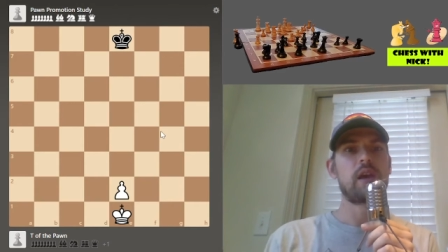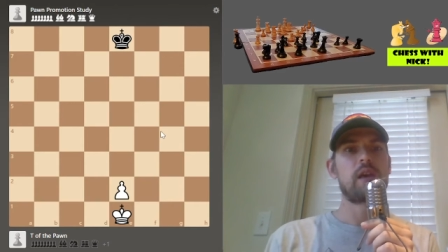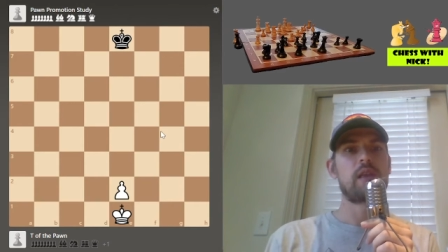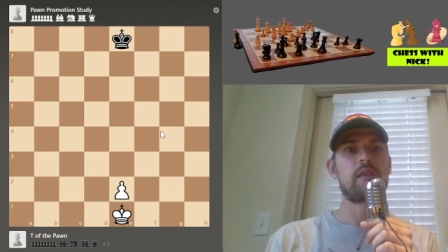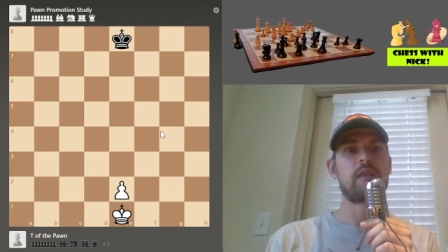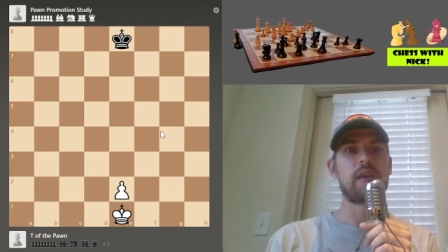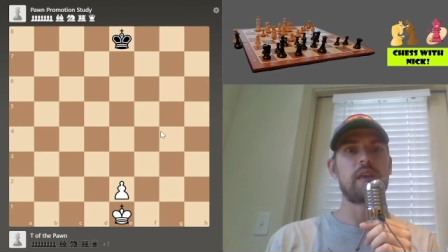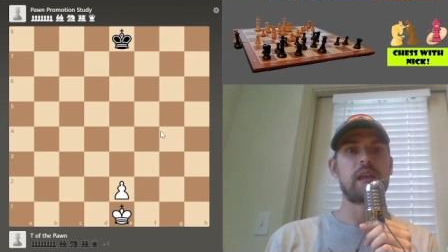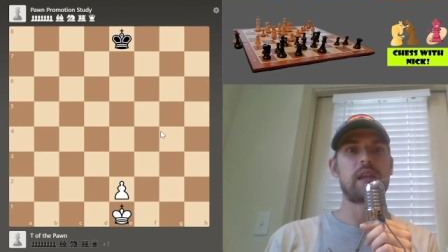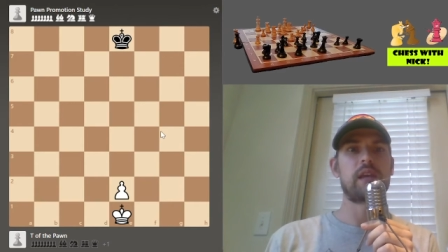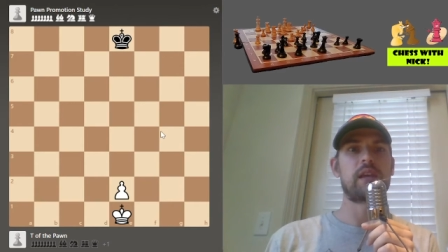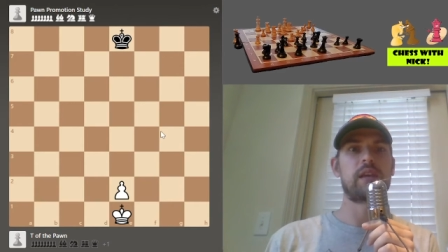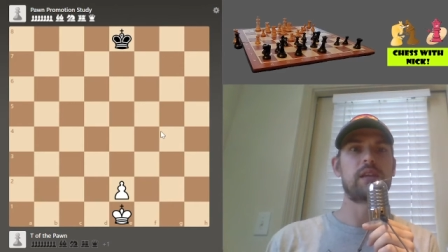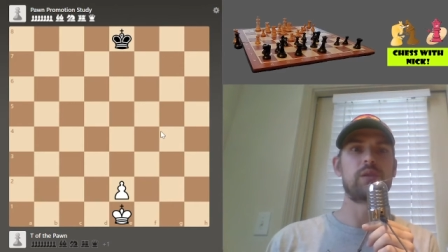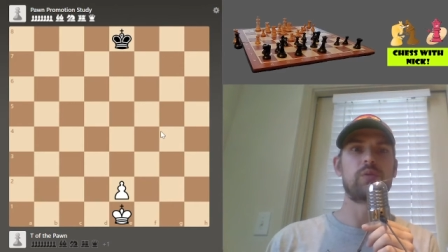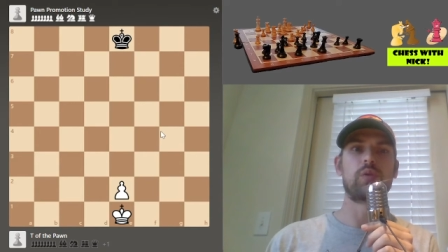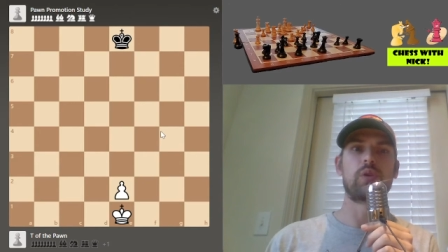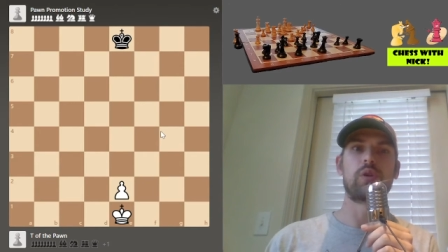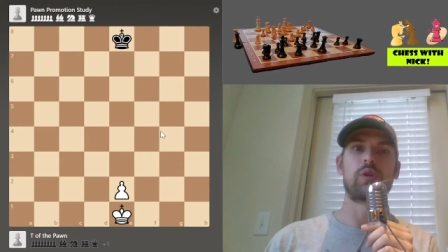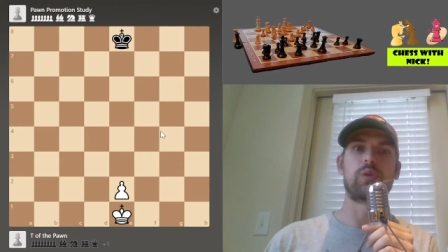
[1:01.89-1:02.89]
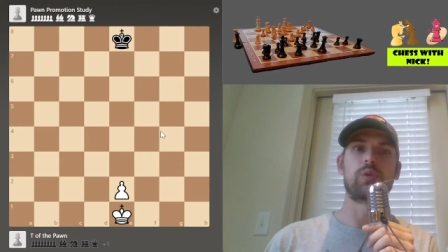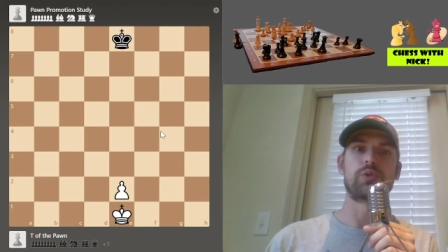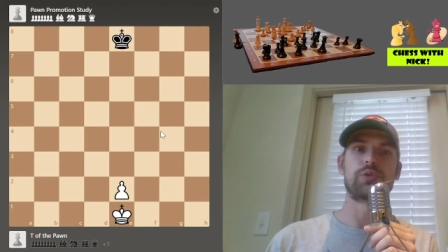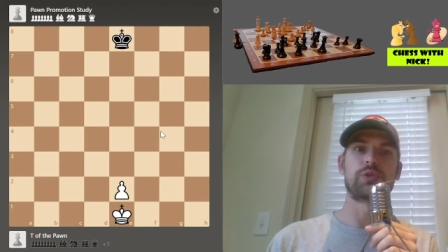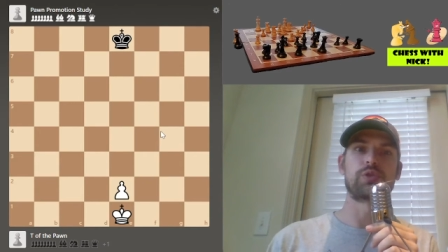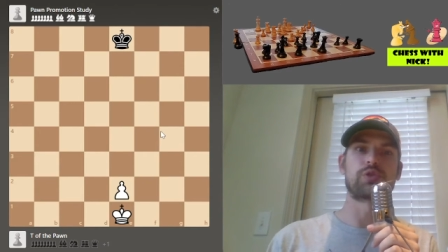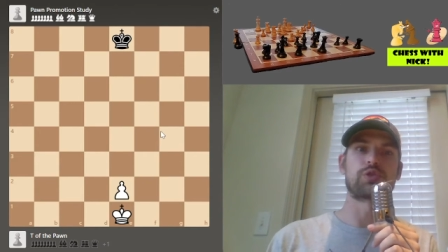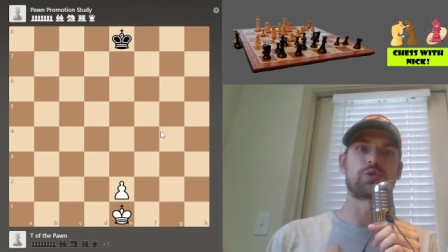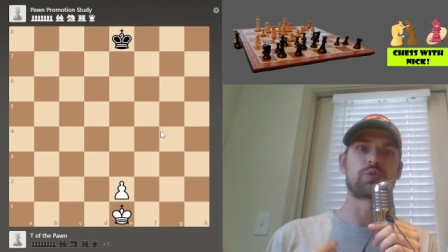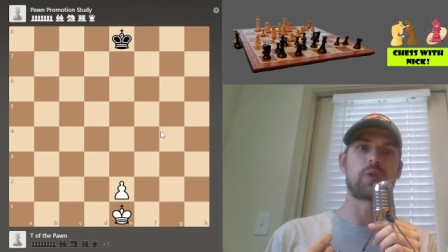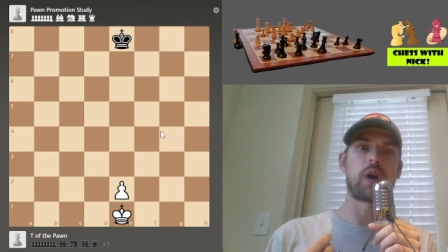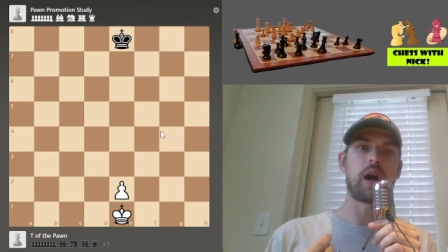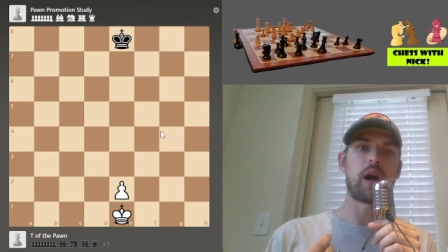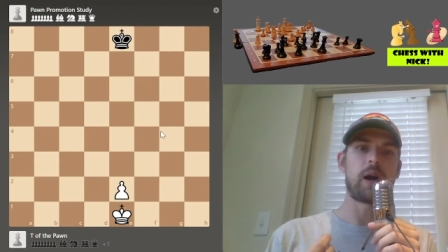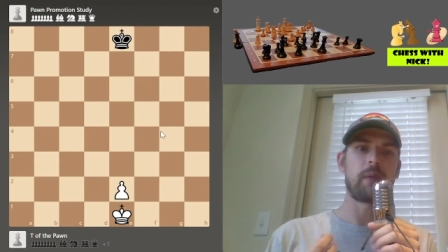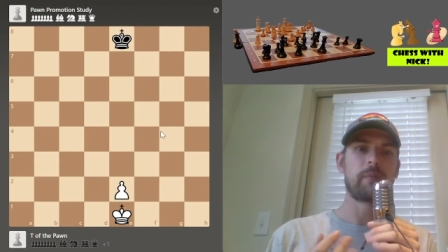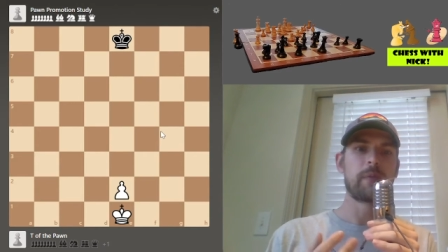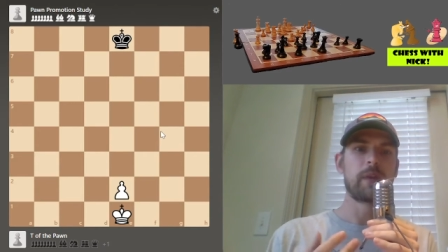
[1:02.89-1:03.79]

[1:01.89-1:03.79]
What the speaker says: then he will hold a draw,